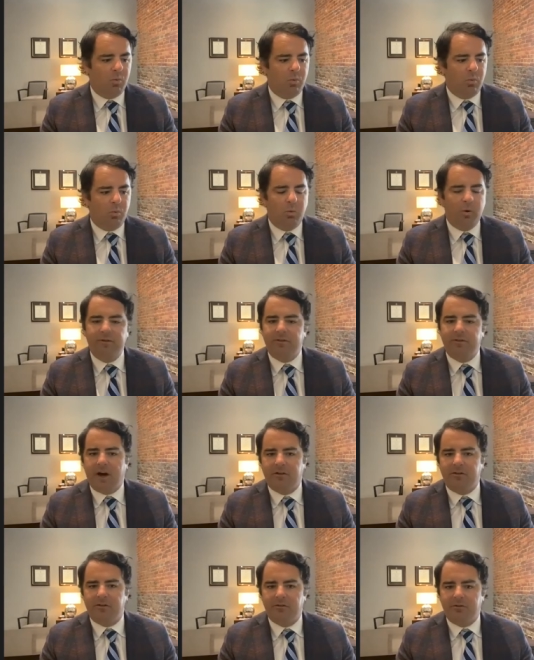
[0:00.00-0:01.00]
We've
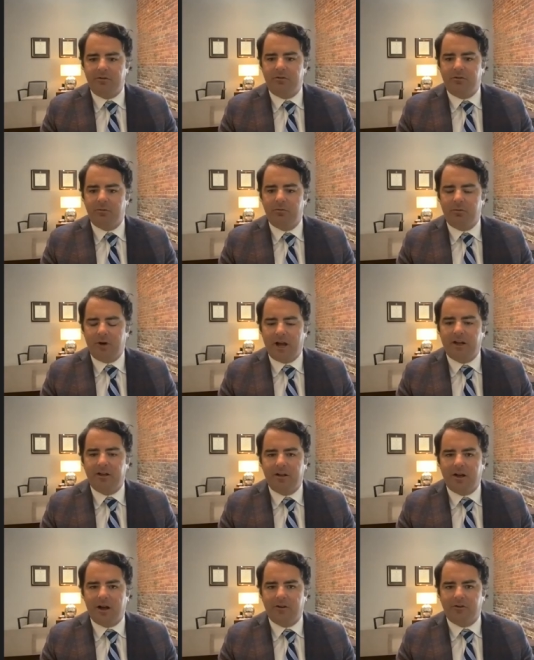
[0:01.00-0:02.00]
got to, to
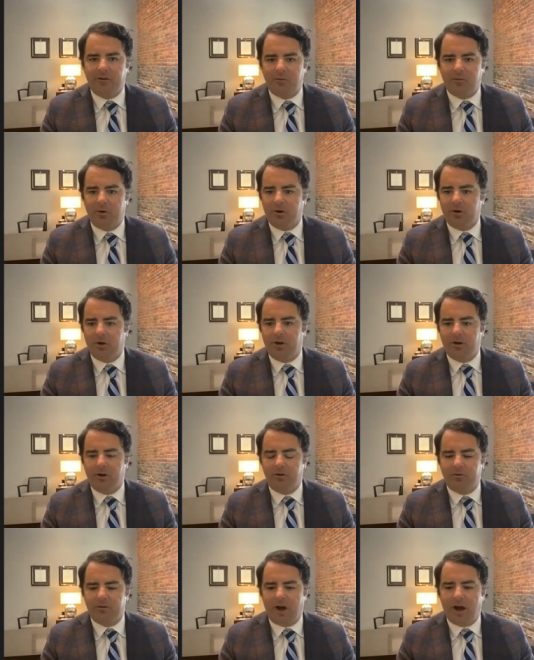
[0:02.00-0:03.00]
recognize that we're in a
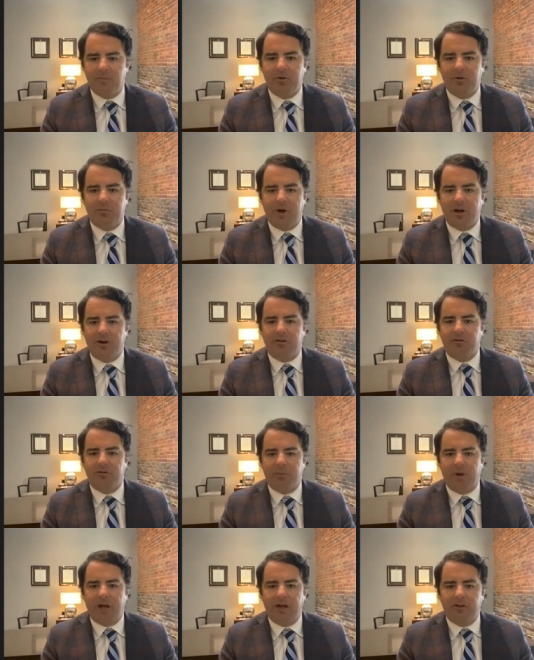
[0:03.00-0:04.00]
time competitive
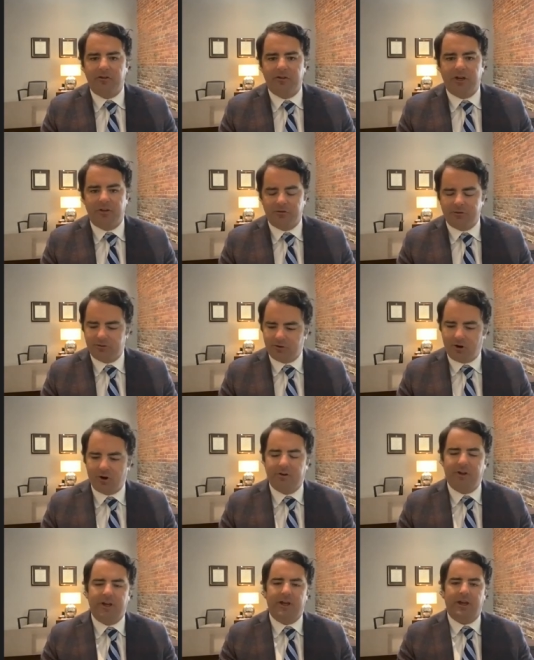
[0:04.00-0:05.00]
space and start
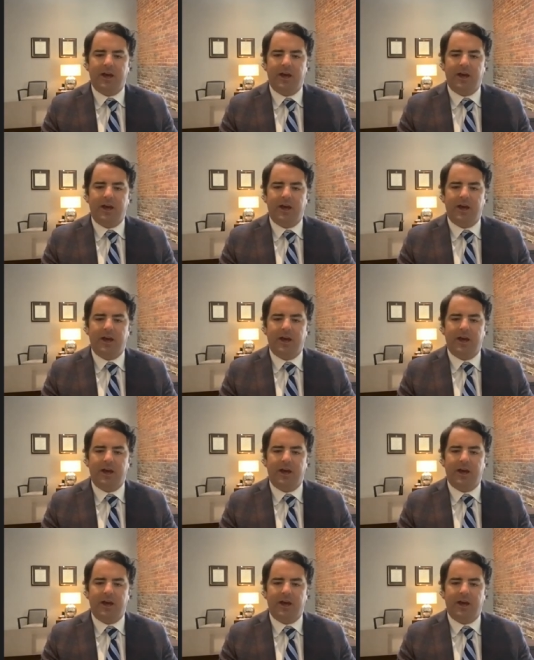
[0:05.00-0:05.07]
taking